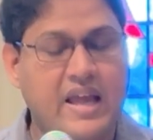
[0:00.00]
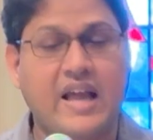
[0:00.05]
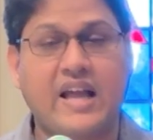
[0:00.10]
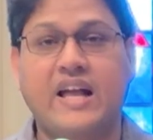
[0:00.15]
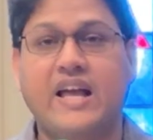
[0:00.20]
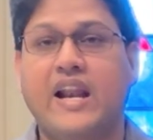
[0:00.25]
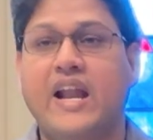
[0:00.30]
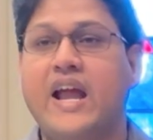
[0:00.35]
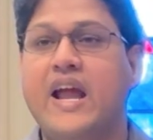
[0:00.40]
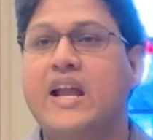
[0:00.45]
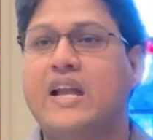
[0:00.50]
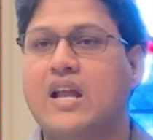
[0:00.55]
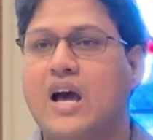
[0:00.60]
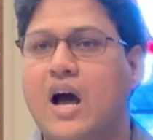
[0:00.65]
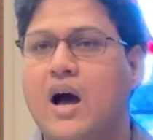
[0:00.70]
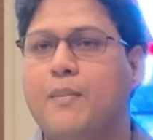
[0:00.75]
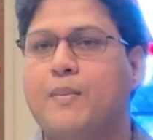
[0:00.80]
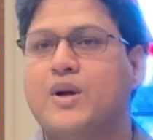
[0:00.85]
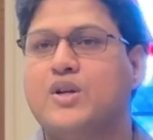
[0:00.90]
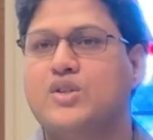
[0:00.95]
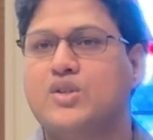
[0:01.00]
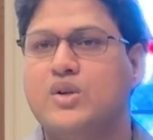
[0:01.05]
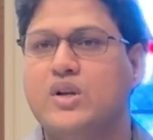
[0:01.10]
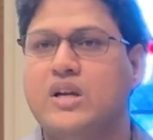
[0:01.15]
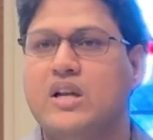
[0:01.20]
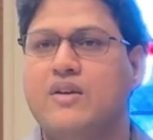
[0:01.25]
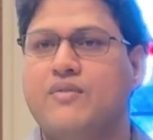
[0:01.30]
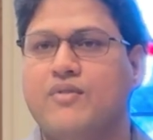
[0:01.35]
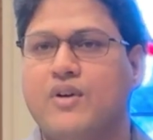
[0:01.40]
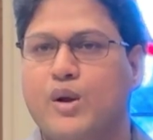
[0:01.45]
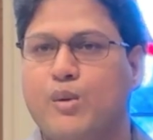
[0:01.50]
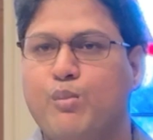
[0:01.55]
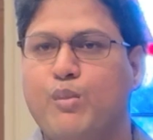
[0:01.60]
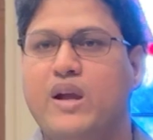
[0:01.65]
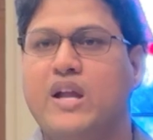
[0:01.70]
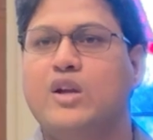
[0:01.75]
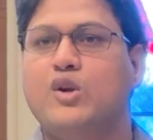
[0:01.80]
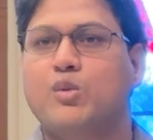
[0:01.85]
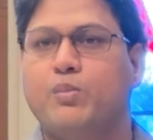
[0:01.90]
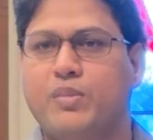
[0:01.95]
a great opportunity for
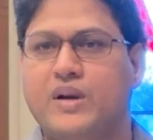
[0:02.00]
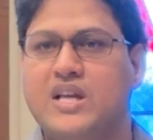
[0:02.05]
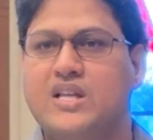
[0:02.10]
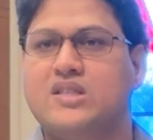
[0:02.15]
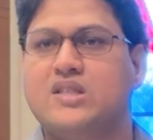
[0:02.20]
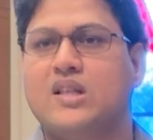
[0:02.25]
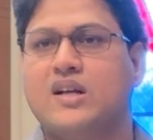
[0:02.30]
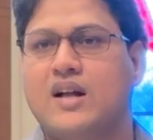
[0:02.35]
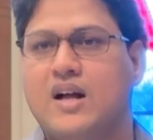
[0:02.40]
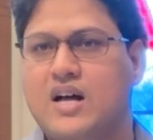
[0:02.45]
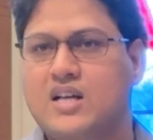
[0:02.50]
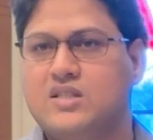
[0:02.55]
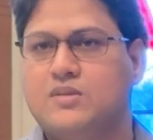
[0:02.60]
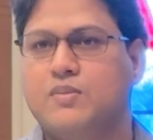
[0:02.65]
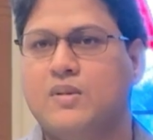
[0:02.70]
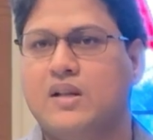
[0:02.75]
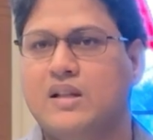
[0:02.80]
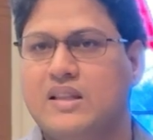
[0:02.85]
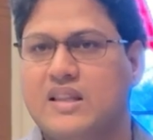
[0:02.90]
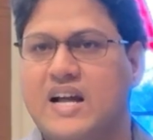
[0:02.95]
me to preach the gospel.